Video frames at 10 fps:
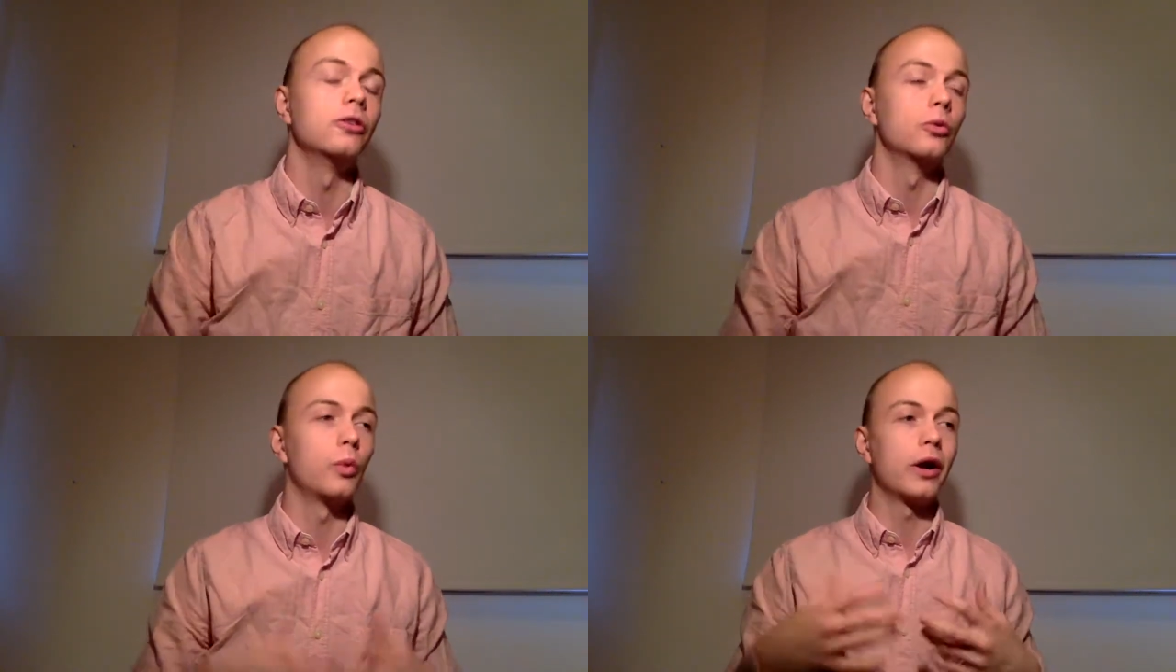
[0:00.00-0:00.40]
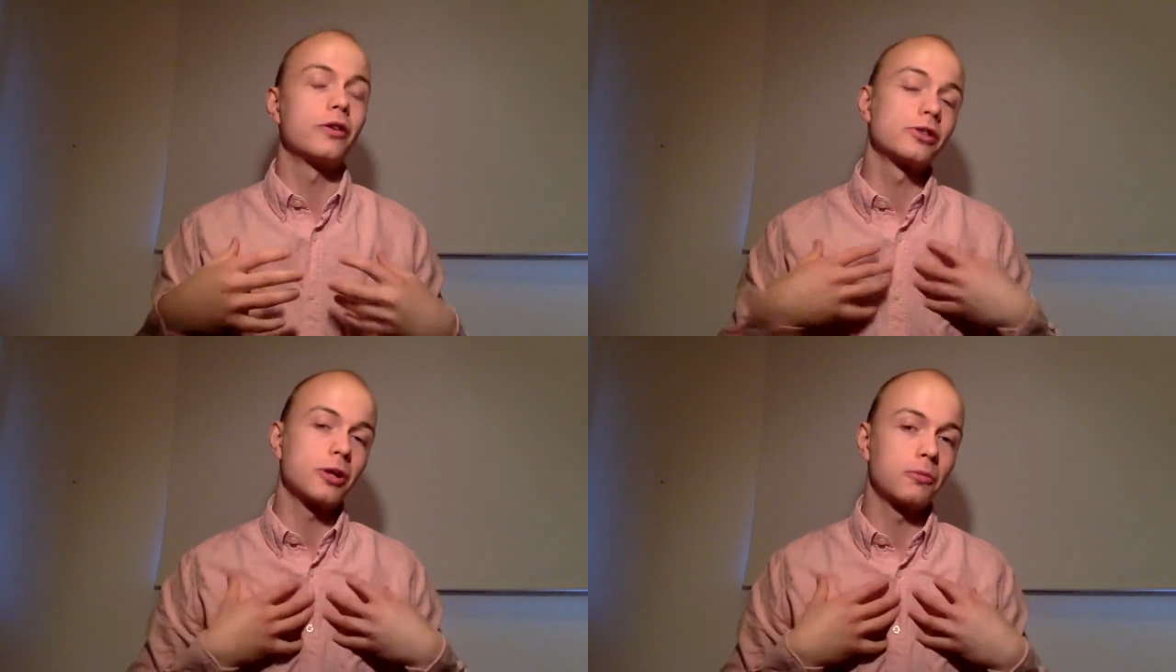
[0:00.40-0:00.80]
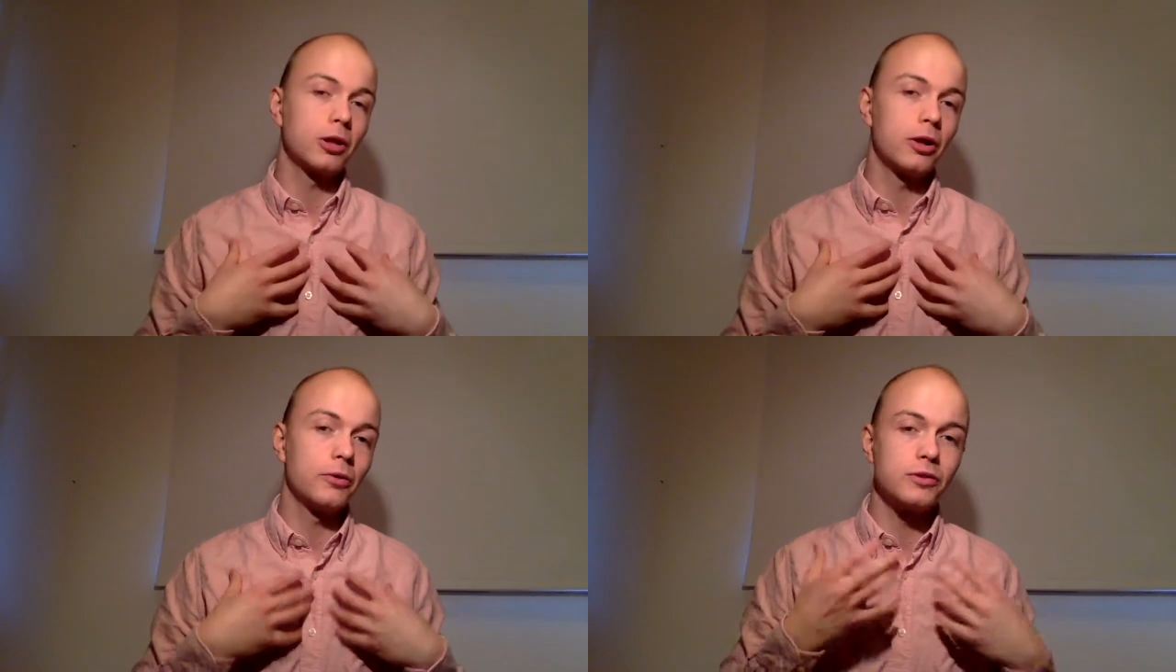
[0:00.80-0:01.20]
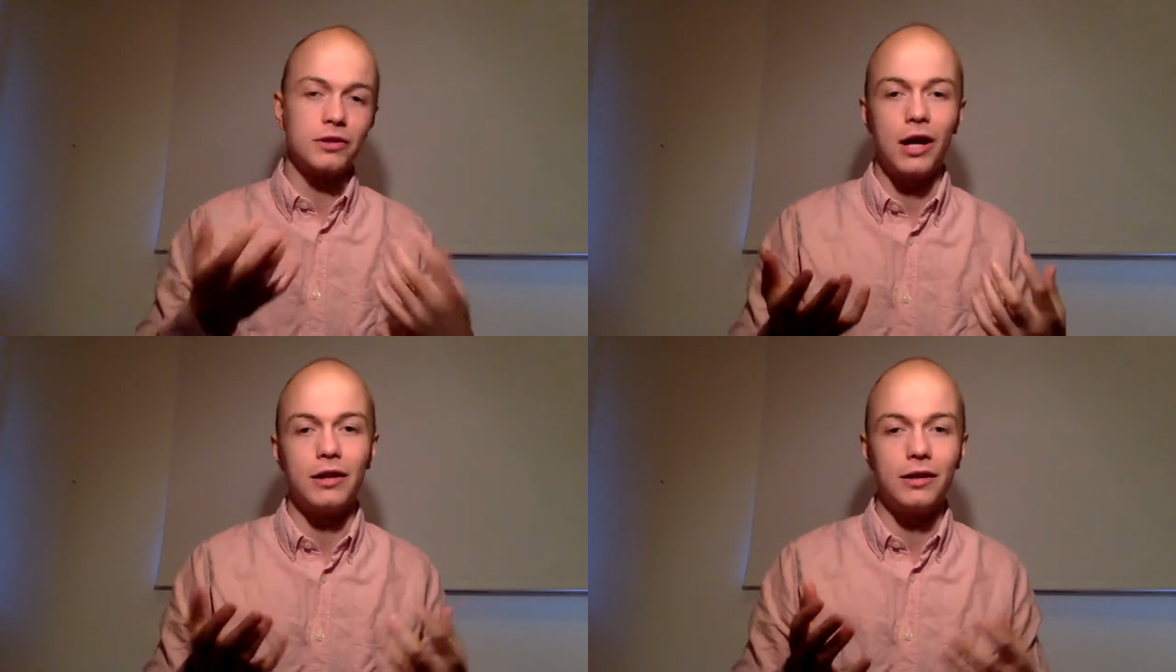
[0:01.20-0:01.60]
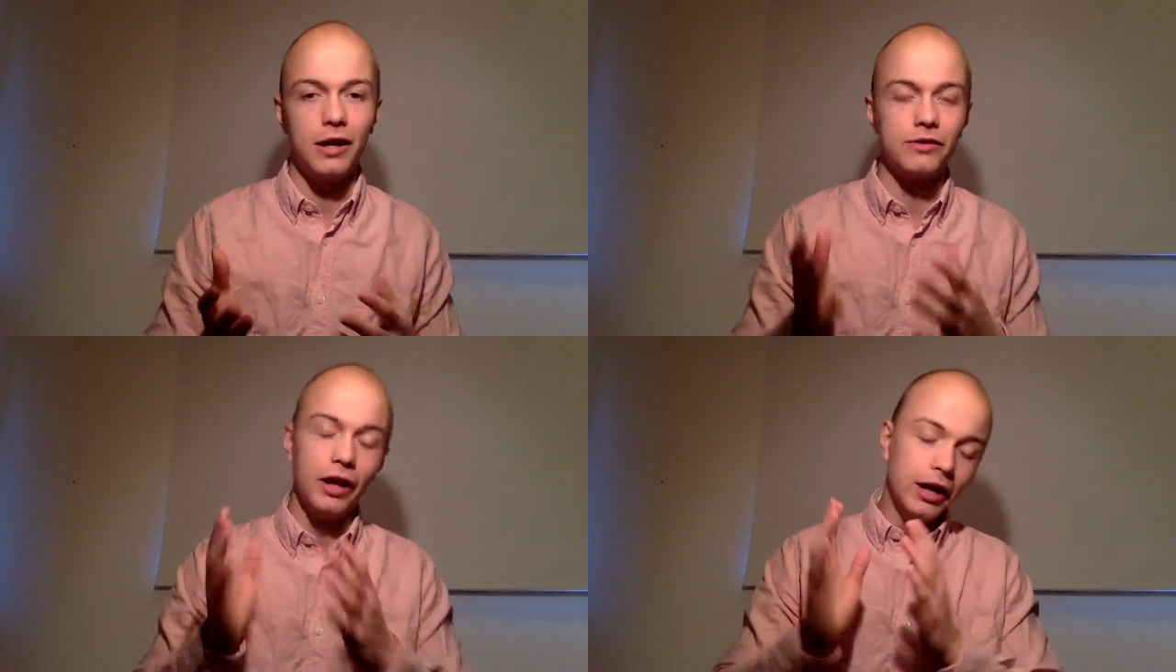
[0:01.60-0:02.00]
You're wearing some clothes that
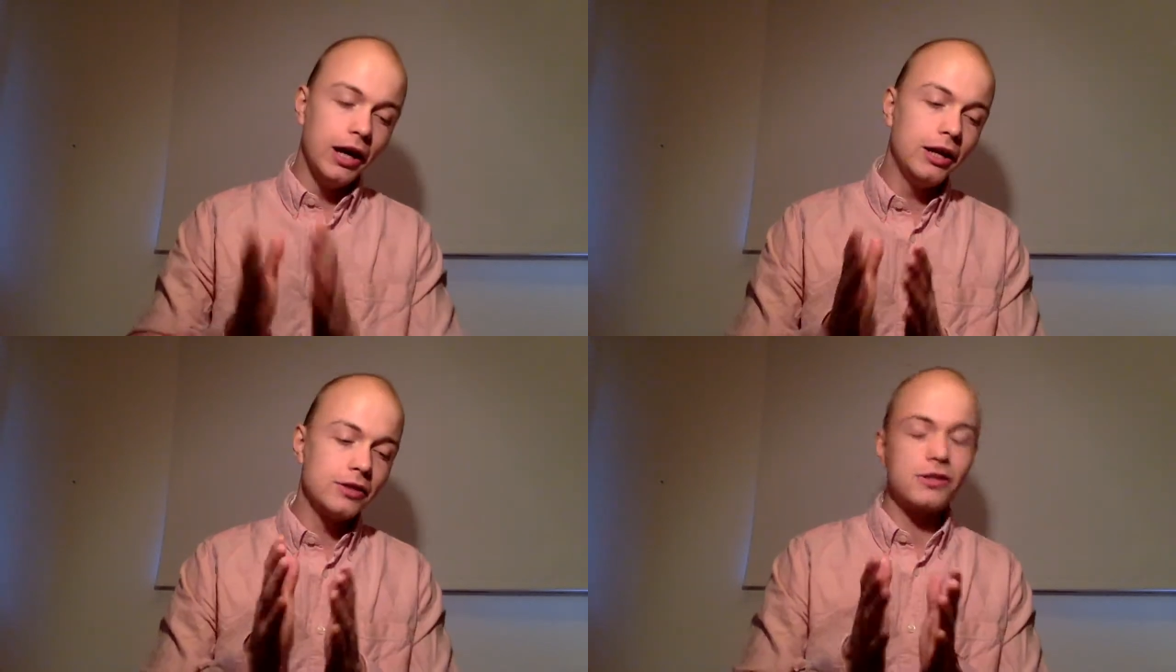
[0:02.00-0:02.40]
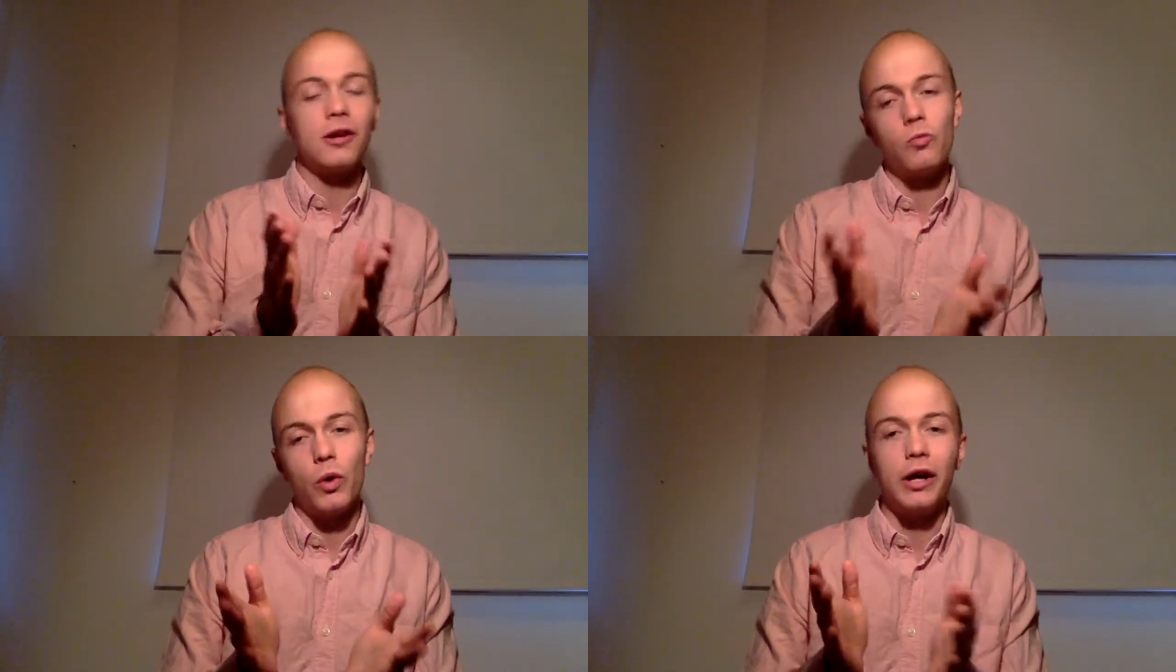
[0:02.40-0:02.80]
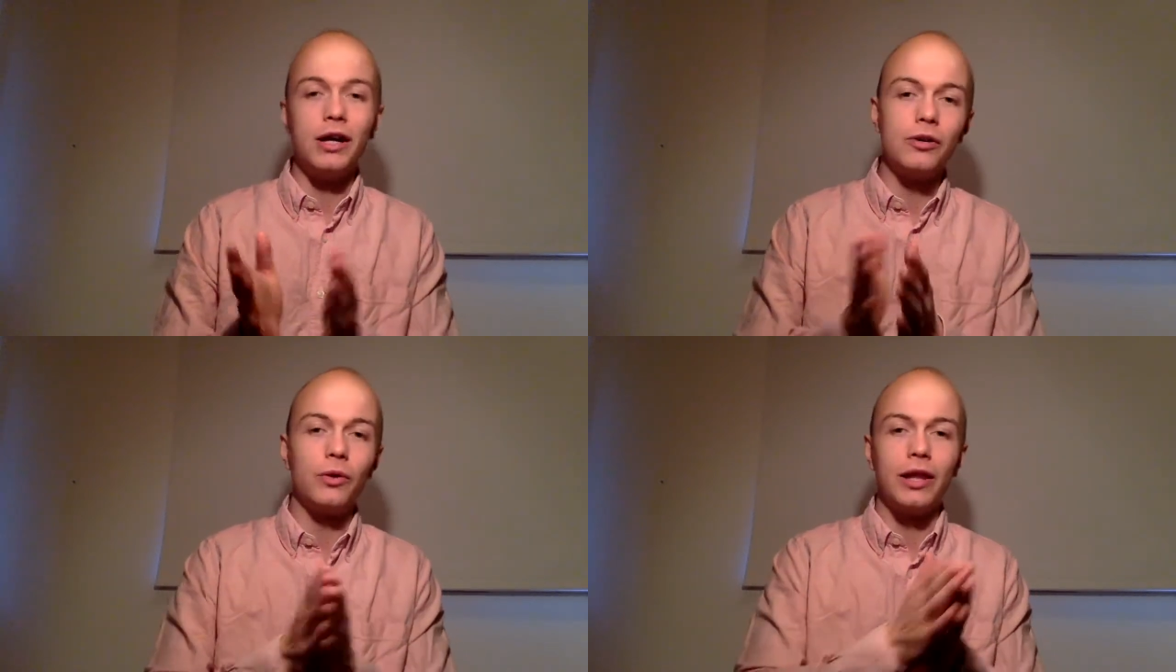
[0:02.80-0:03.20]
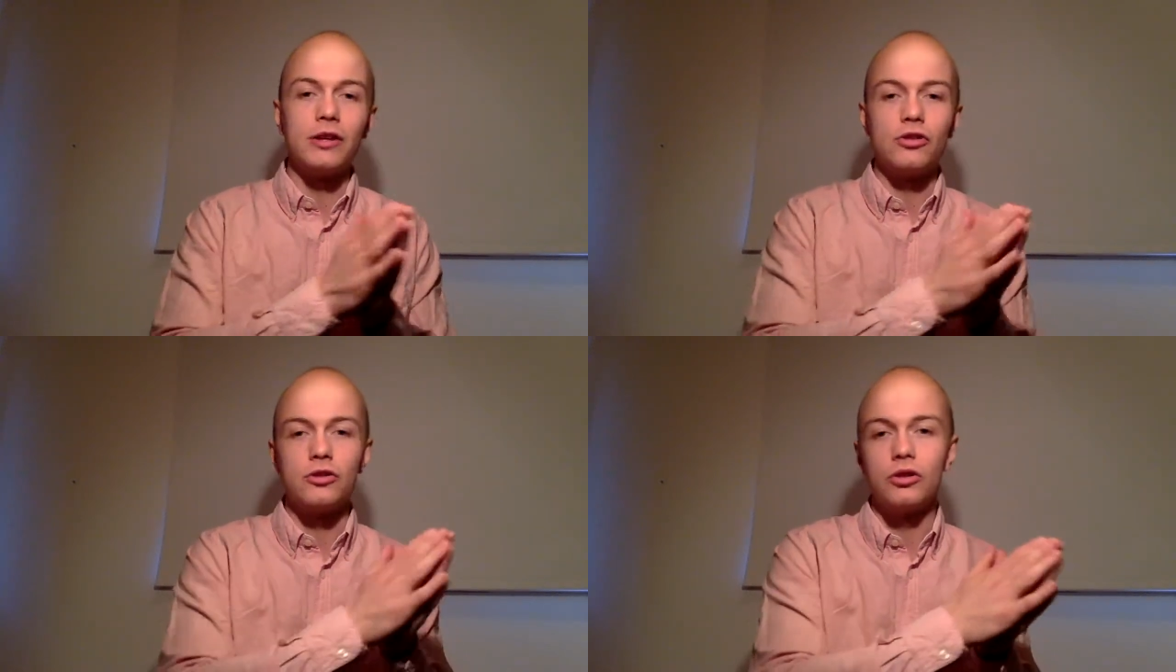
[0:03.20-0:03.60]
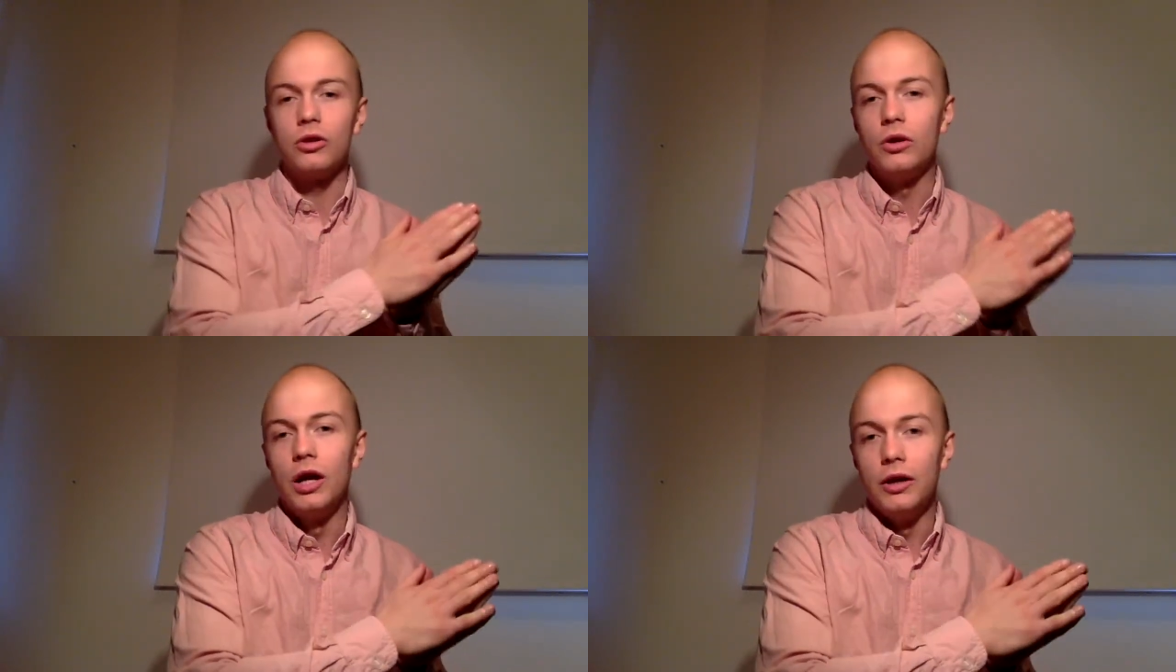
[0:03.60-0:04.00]
is in some way in relation to,